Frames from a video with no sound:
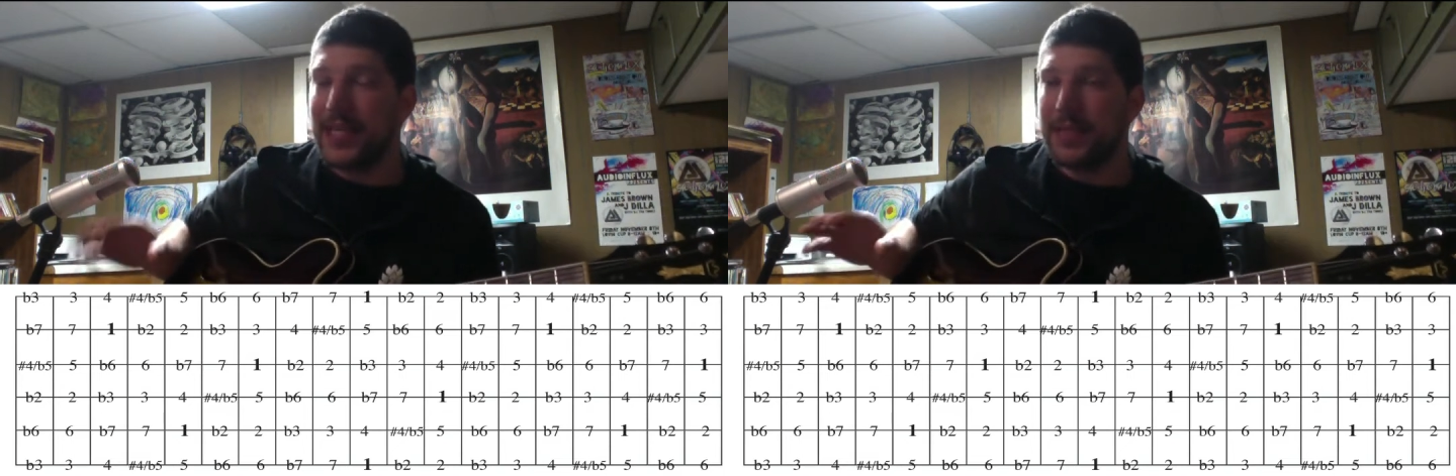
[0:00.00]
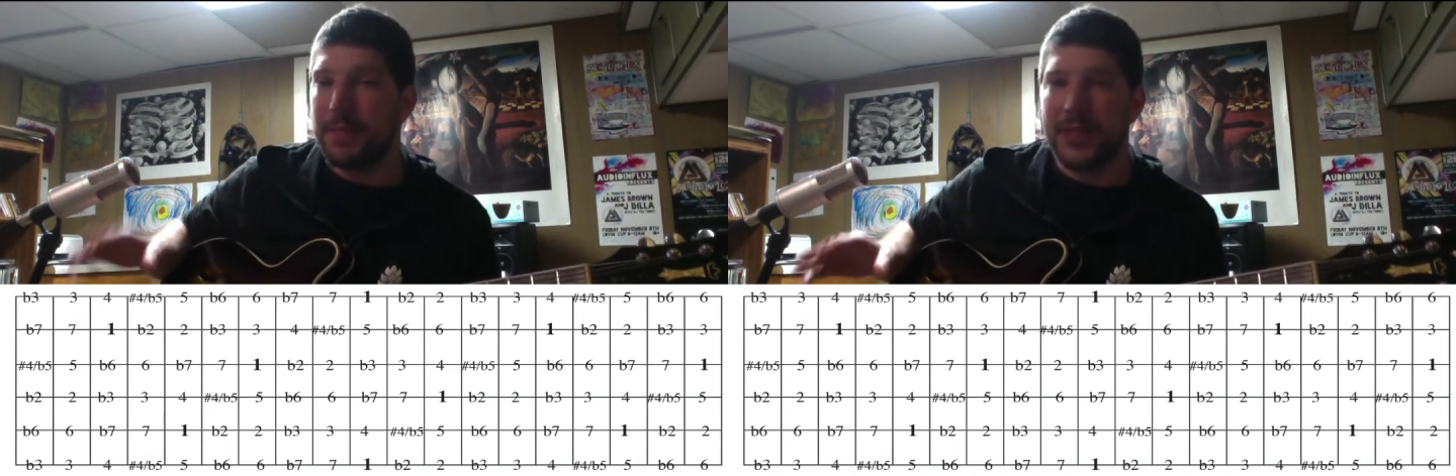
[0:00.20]

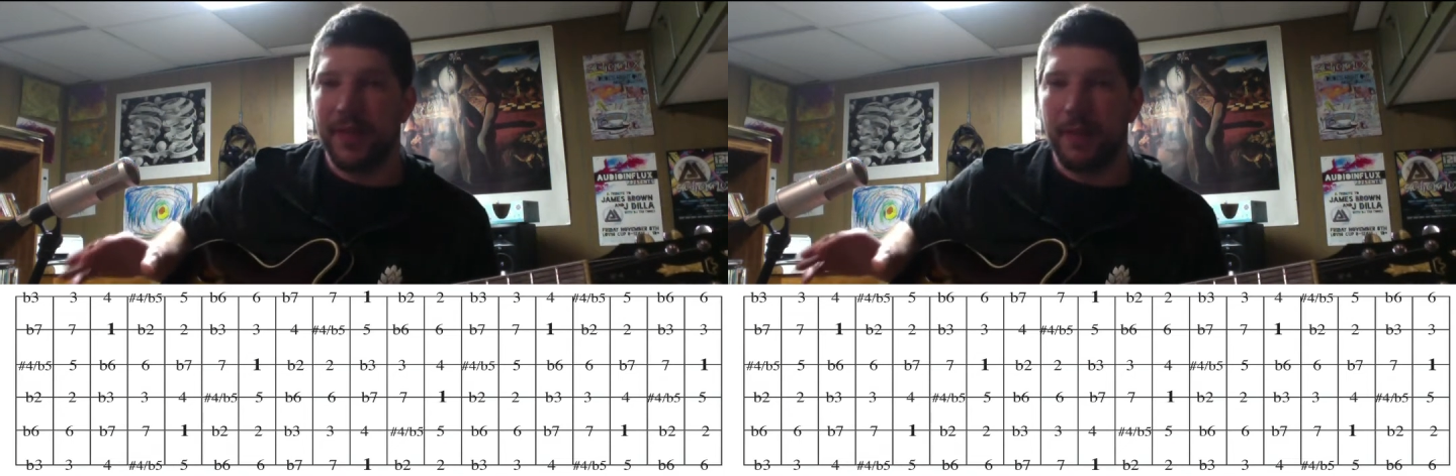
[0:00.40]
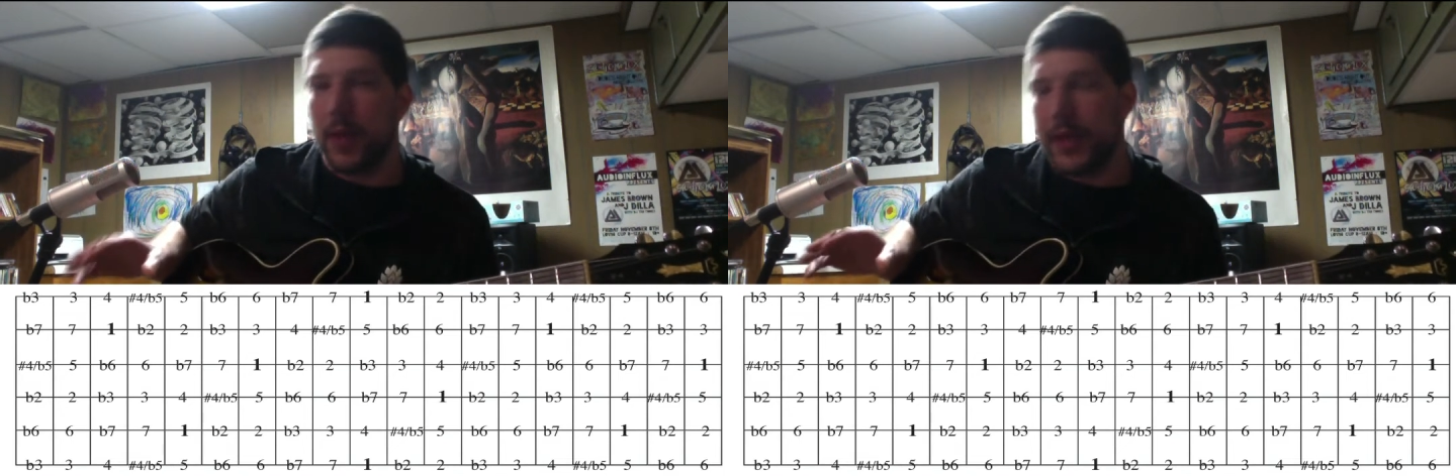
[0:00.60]

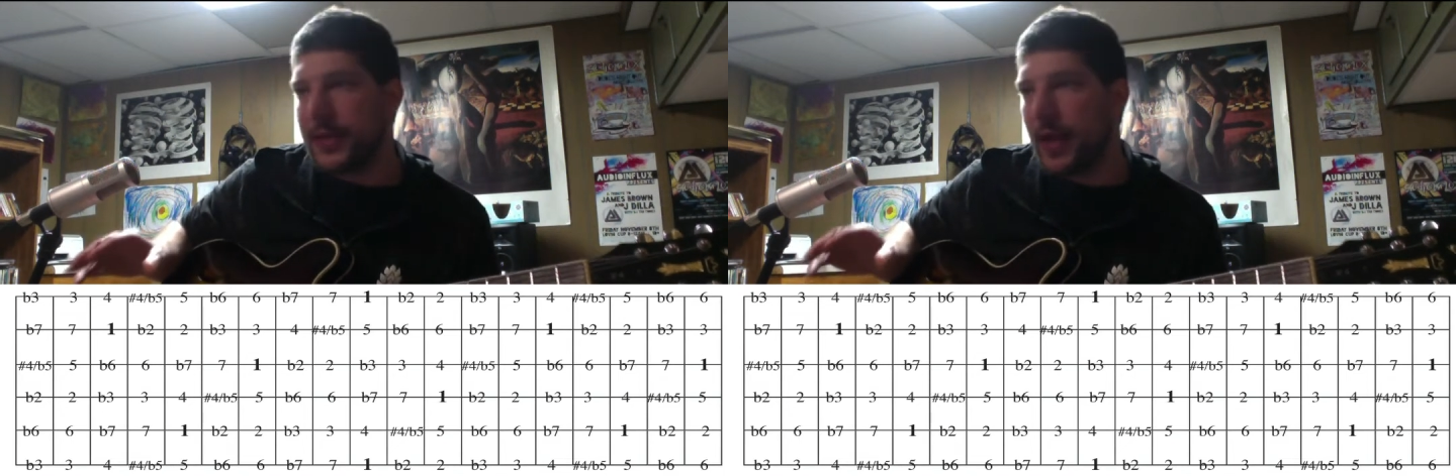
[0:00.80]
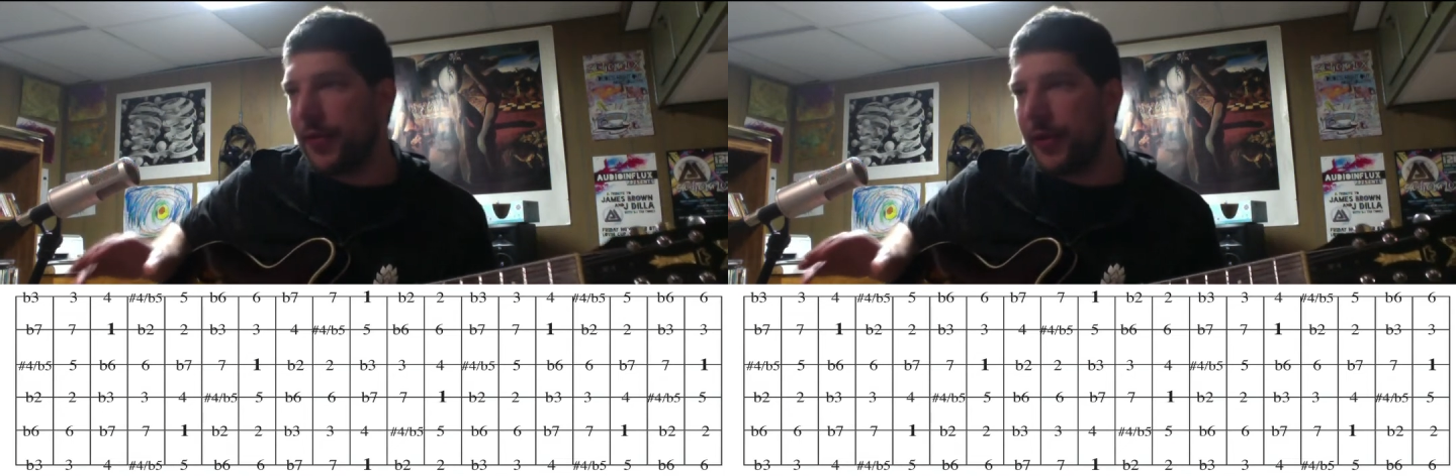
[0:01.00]
specific place
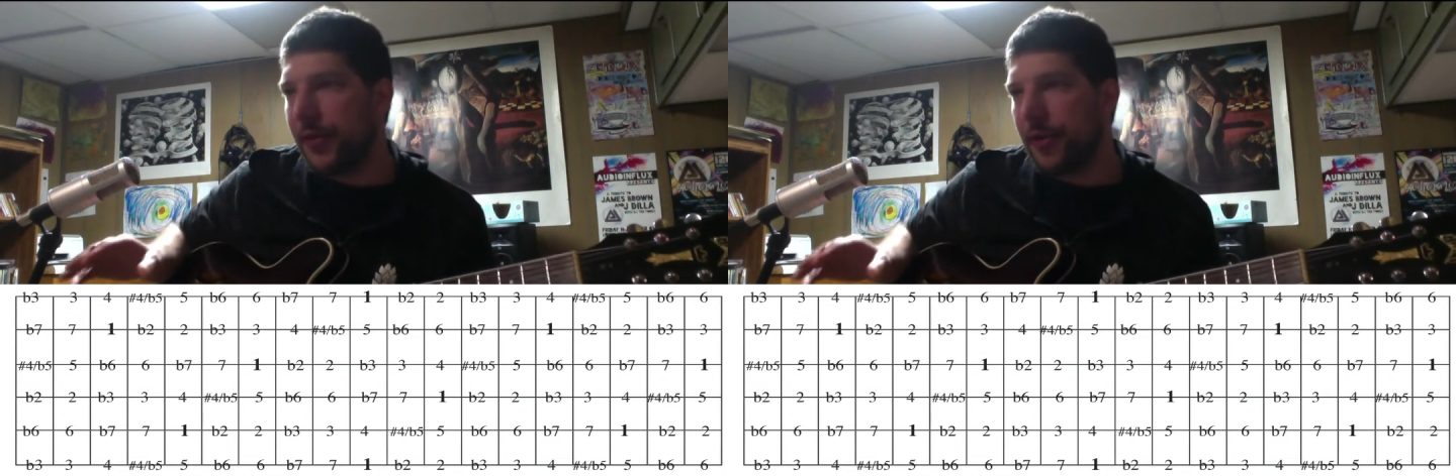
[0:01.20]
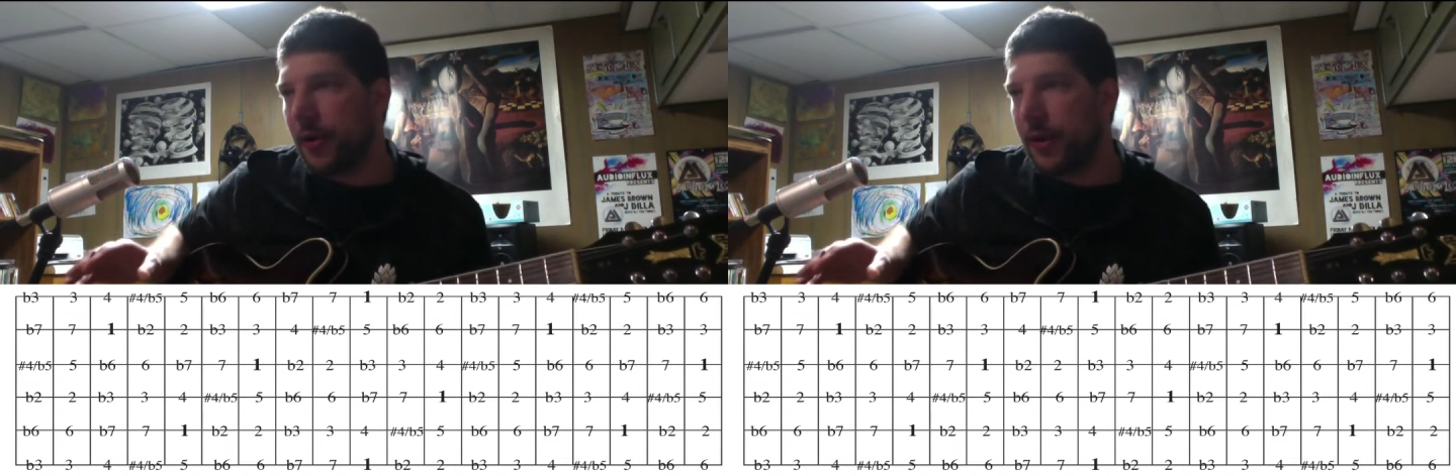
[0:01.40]
on the
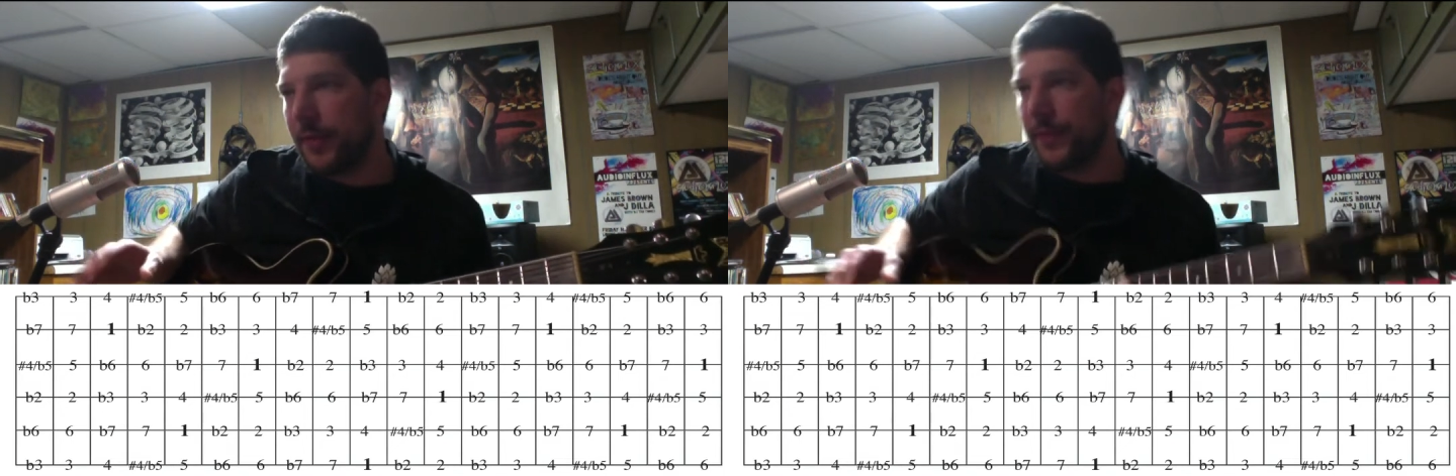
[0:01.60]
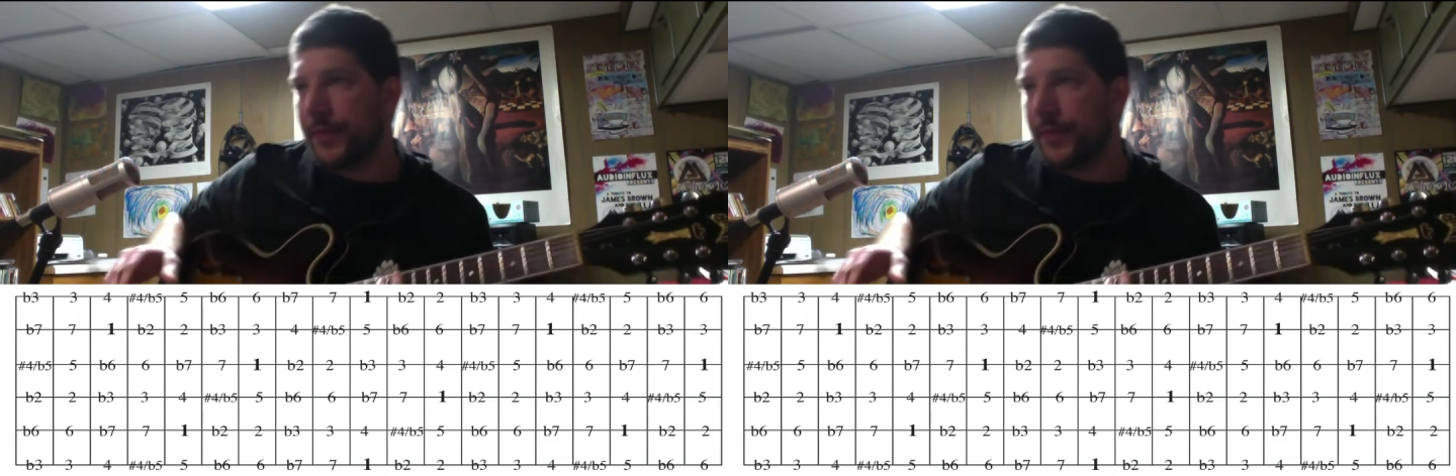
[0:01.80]
guitar.